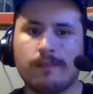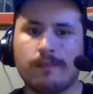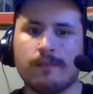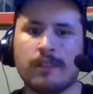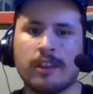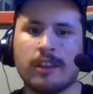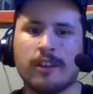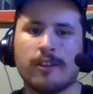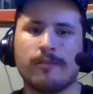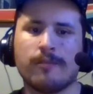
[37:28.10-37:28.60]

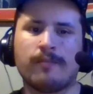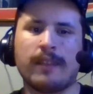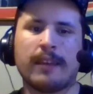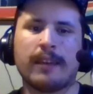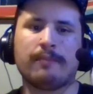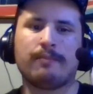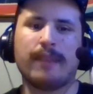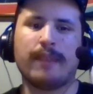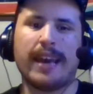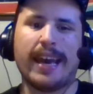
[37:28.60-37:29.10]
They're
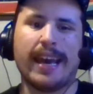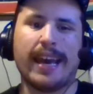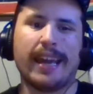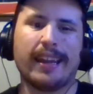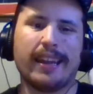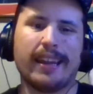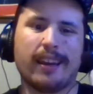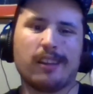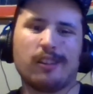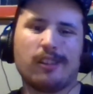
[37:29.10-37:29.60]
not
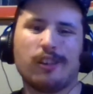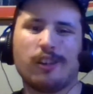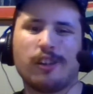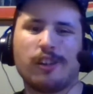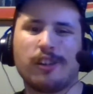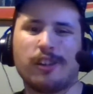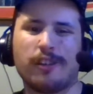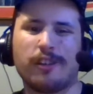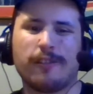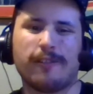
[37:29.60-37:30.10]
bad, not
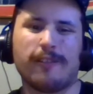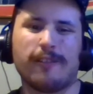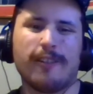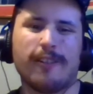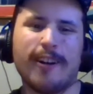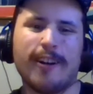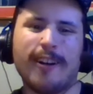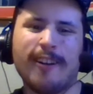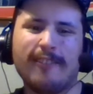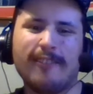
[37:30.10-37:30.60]
good. They're
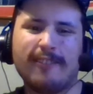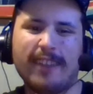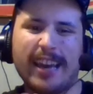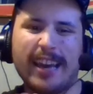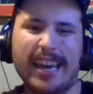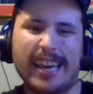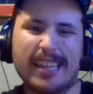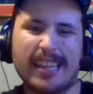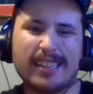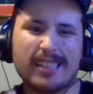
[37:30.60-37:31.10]
all
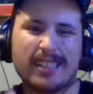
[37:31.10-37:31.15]
right.